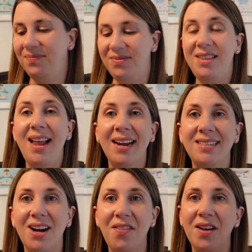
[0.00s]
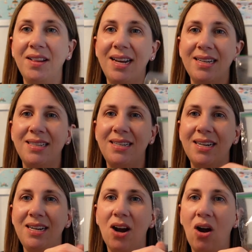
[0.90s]
Next on the
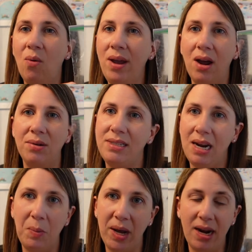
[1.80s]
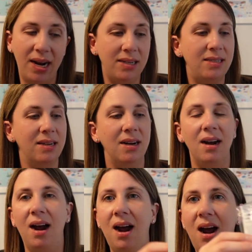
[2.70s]
list, y'all, we always take Band-Aids,
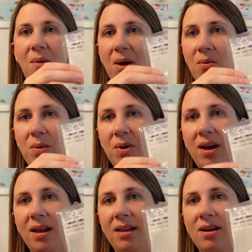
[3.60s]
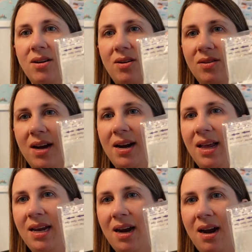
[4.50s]
and we put a little kind of
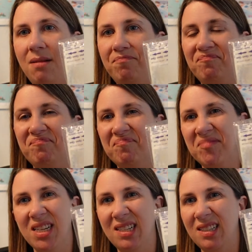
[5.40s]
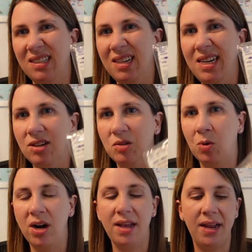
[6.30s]
like the
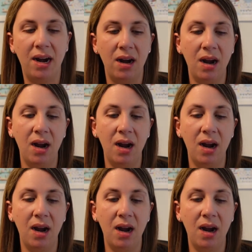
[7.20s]
Neosporin in there.